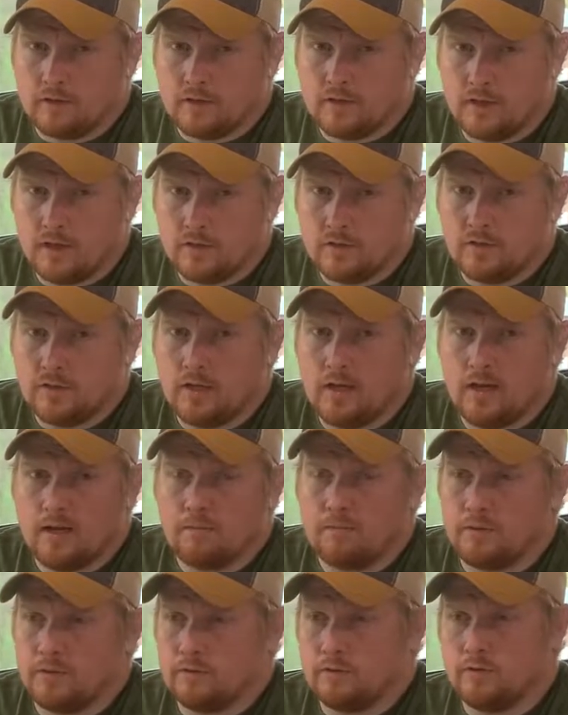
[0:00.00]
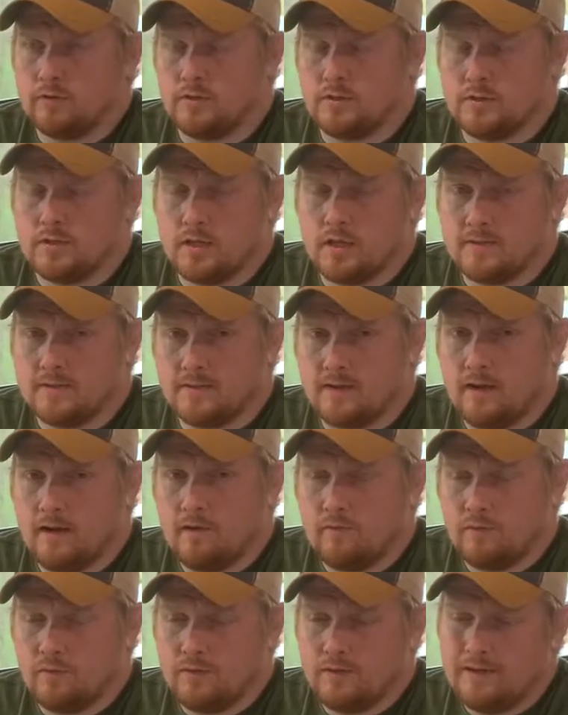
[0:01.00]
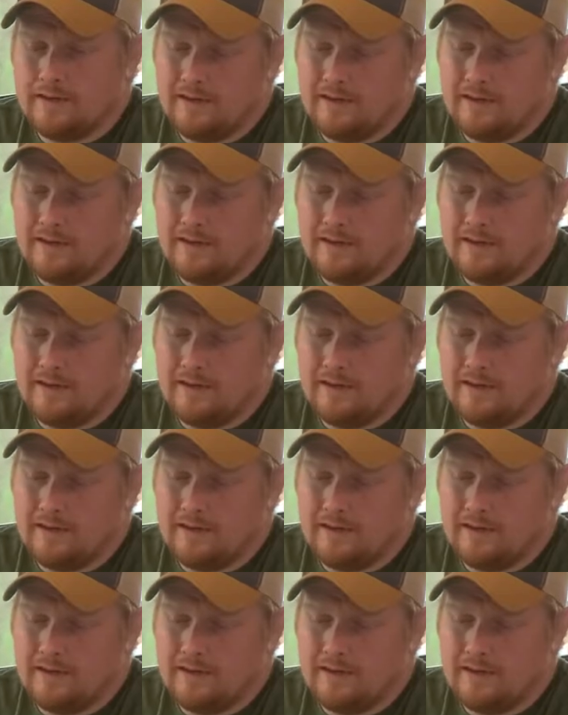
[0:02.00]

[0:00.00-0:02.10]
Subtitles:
tongue jack, but if yours doesn't have one,